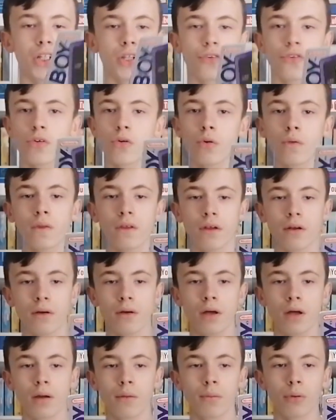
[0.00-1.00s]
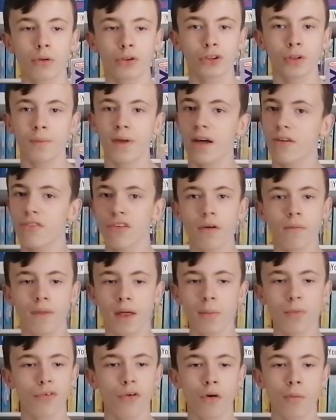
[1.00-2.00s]
it's called, the pawn shop there. I filmed
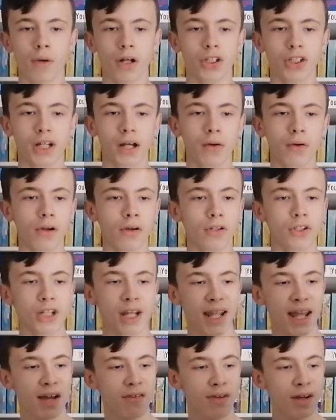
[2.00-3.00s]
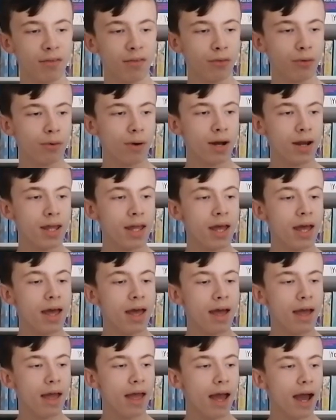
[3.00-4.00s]
there before on my channel, go and check it out if you haven't already.
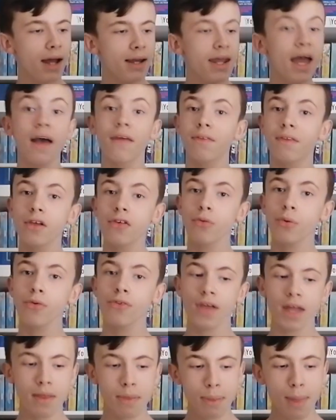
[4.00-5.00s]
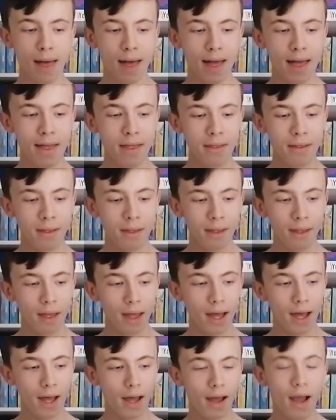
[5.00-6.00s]
And yeah, this was in there
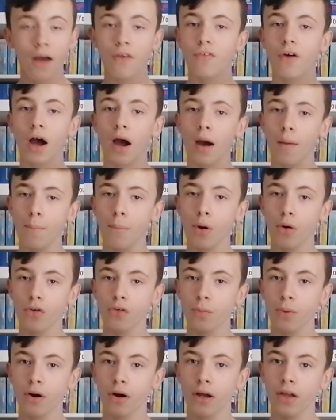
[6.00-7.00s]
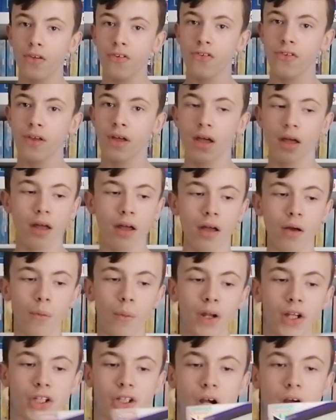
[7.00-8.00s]
for unboxed price,
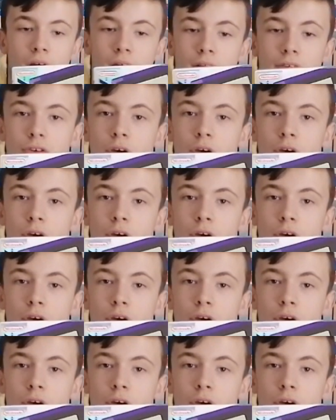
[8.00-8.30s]
which I